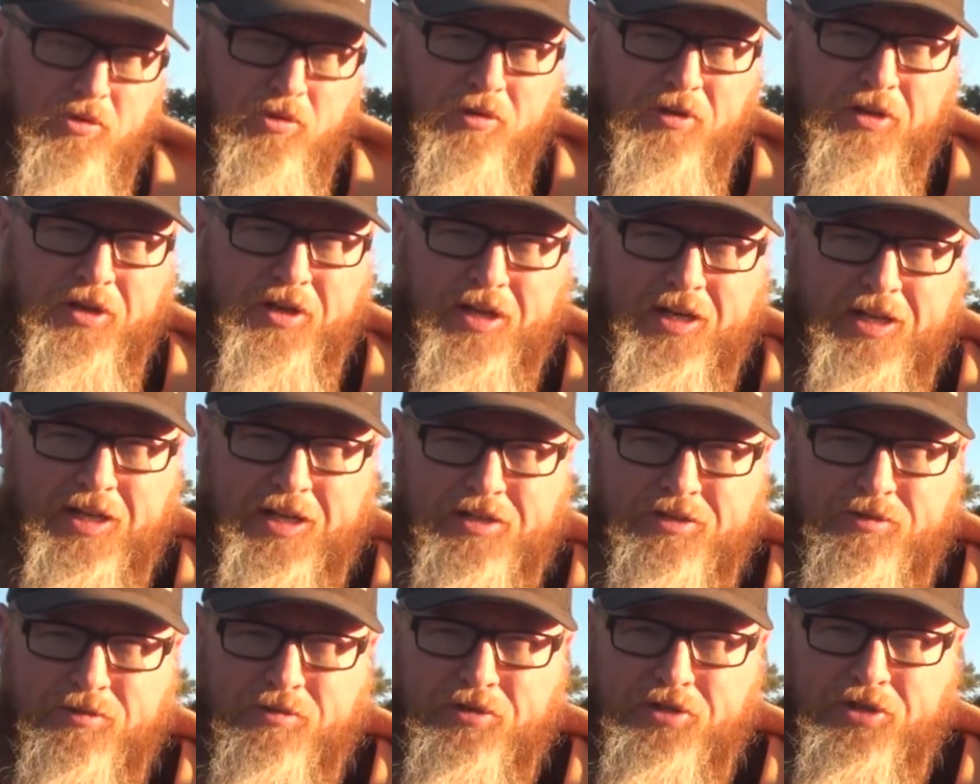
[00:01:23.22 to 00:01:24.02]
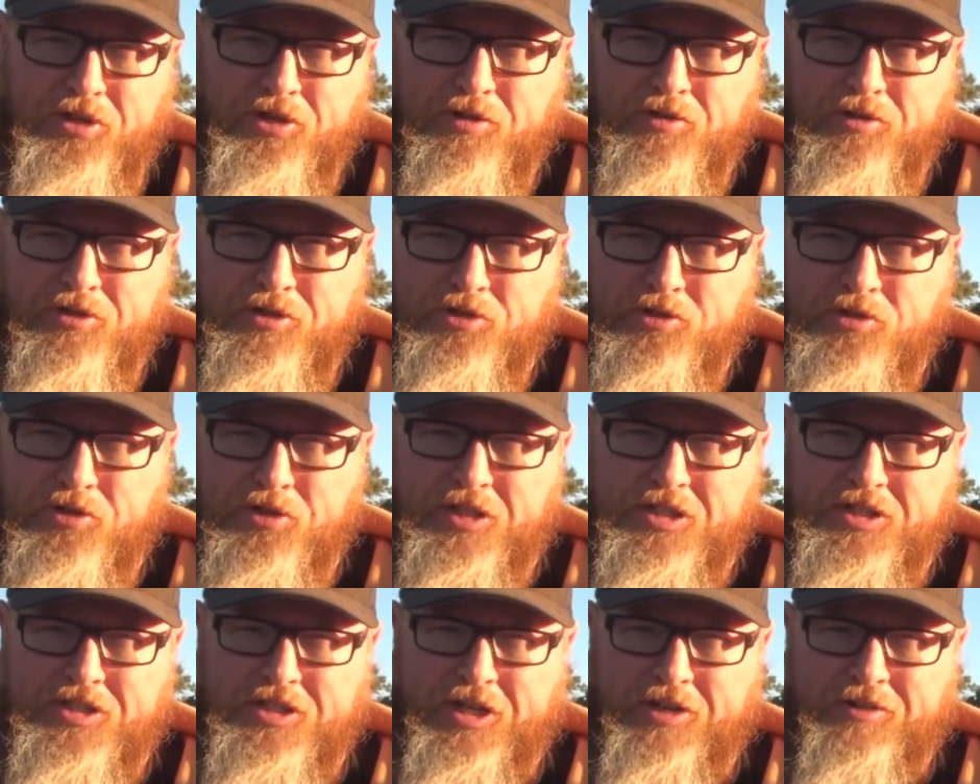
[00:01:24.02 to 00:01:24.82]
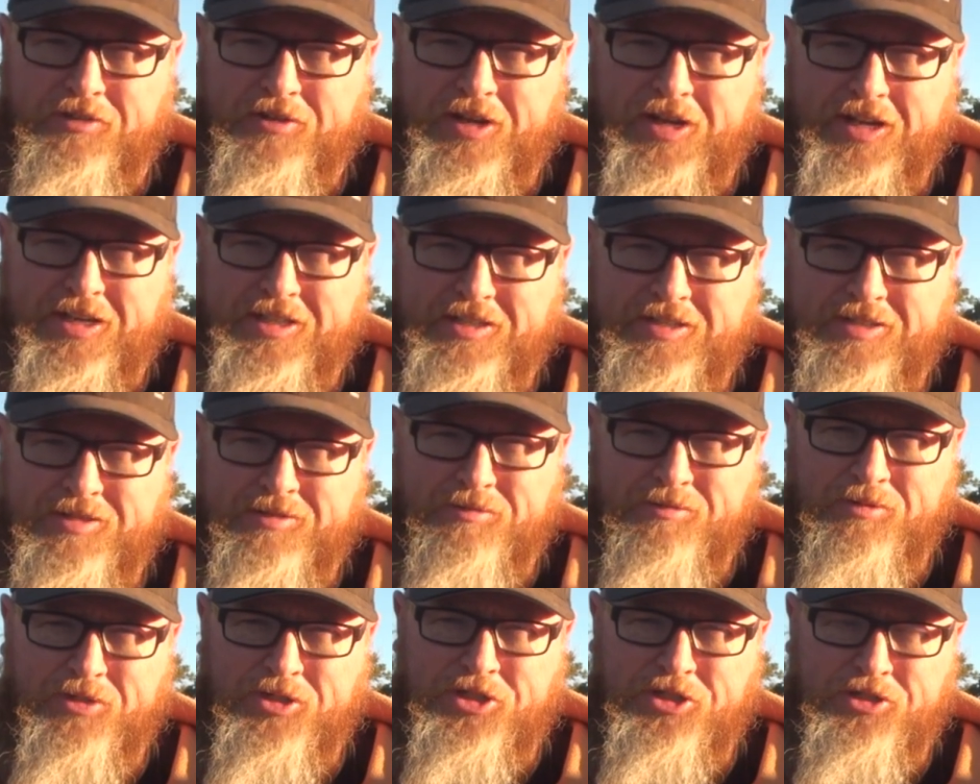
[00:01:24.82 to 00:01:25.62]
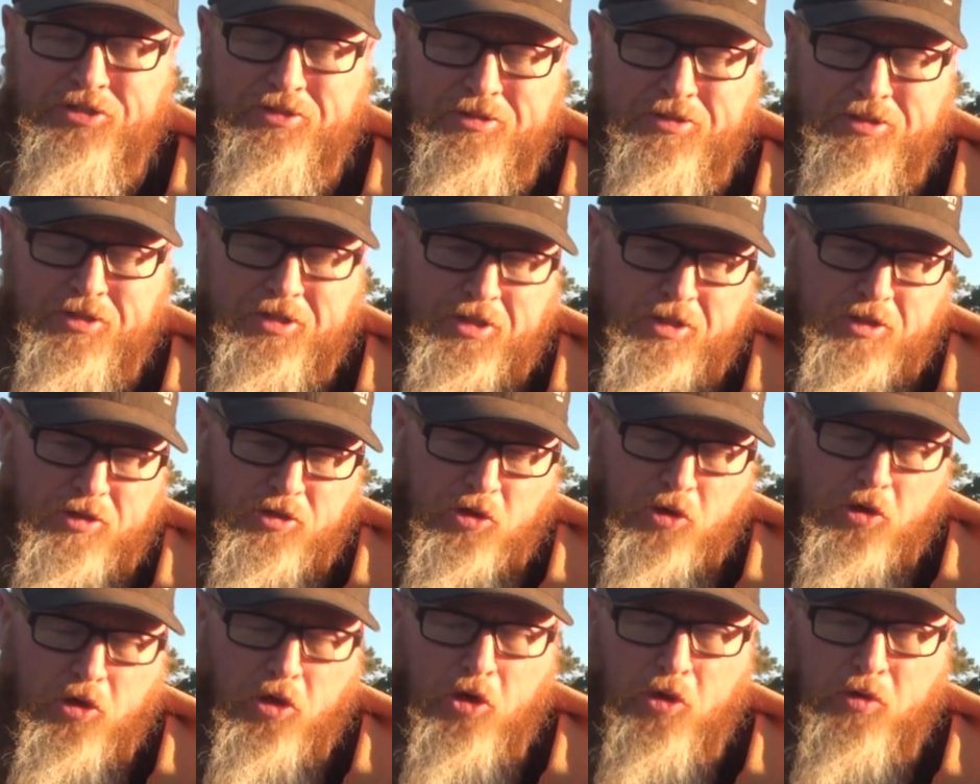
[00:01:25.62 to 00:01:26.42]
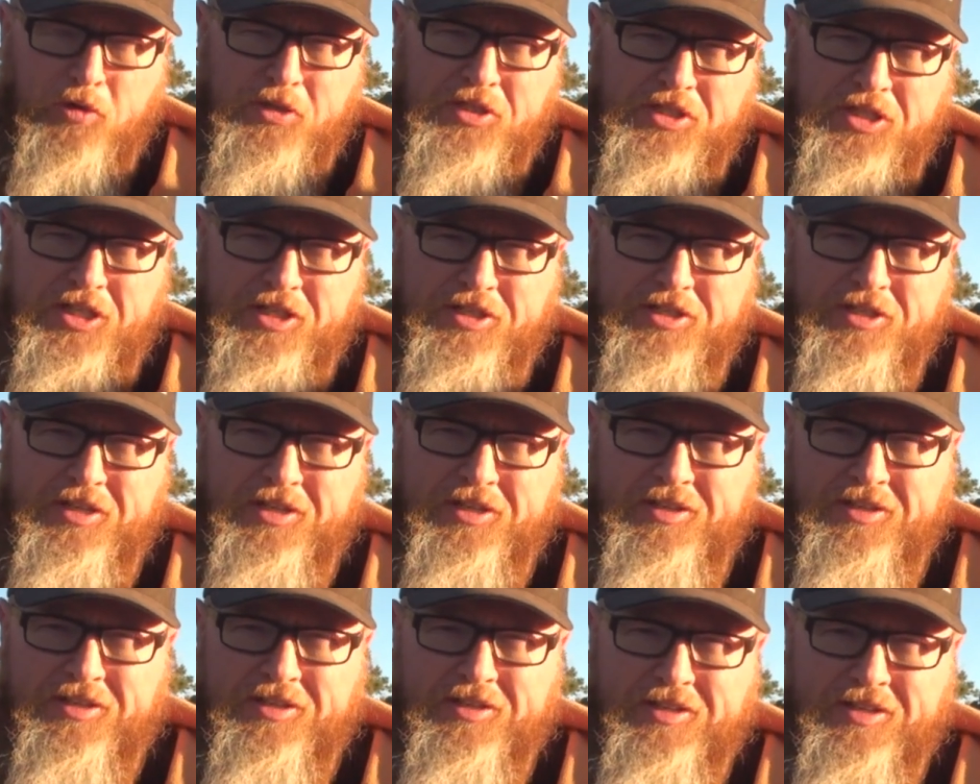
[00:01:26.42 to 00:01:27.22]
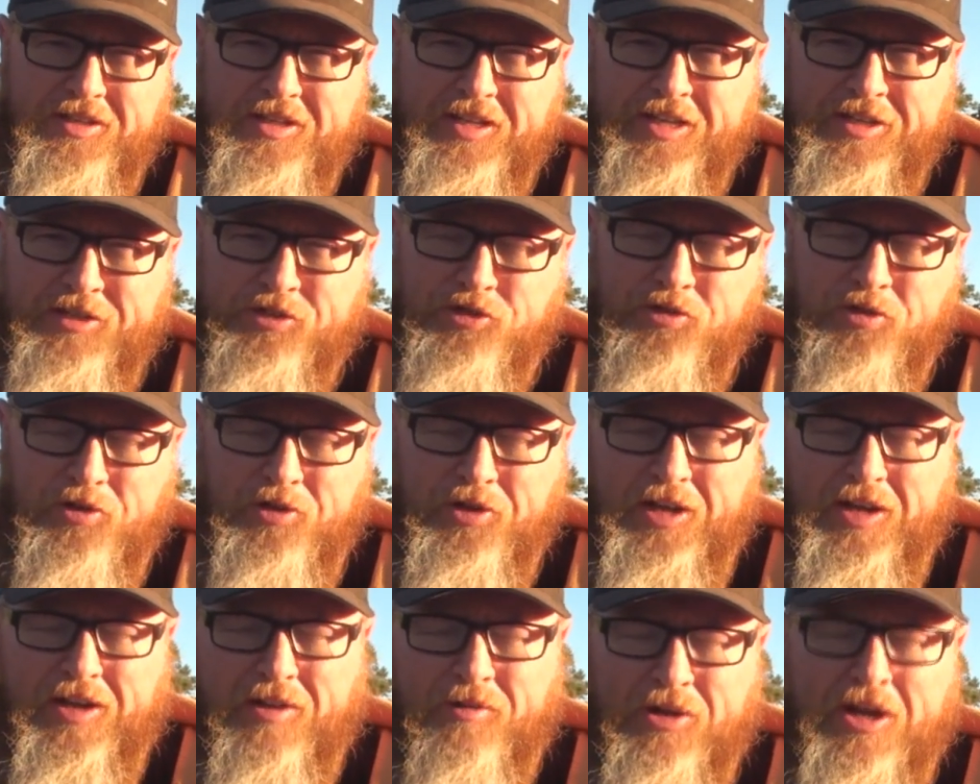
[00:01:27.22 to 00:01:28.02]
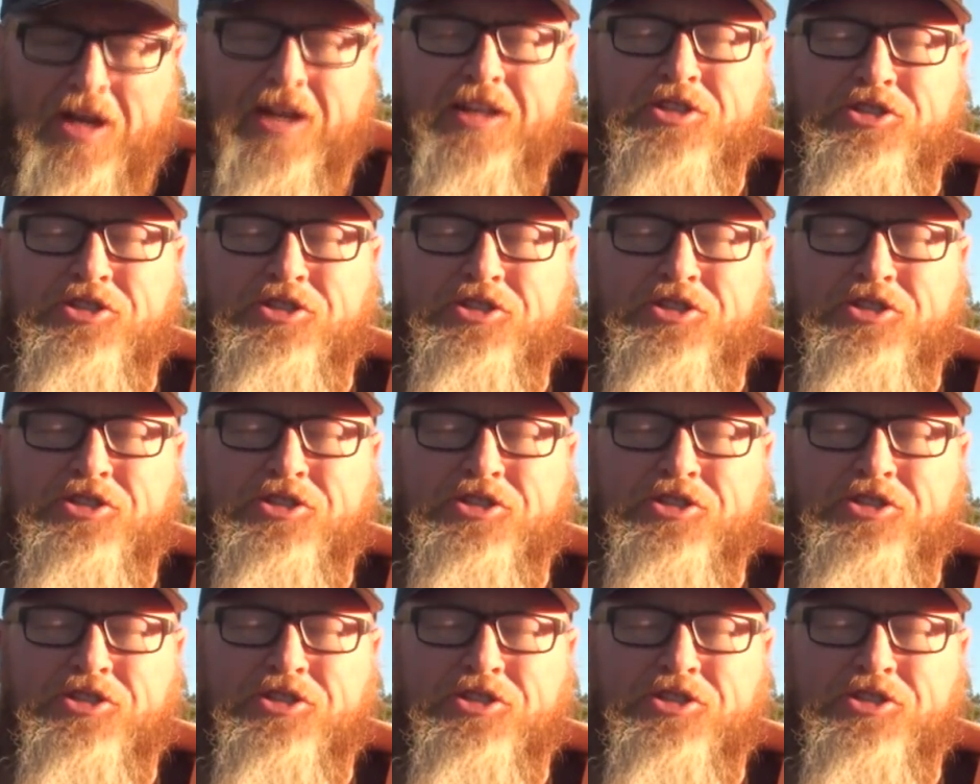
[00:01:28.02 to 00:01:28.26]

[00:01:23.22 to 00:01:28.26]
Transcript: morning. I got to really go enjoy the sunrise, which don't always get to enjoy it. Well, I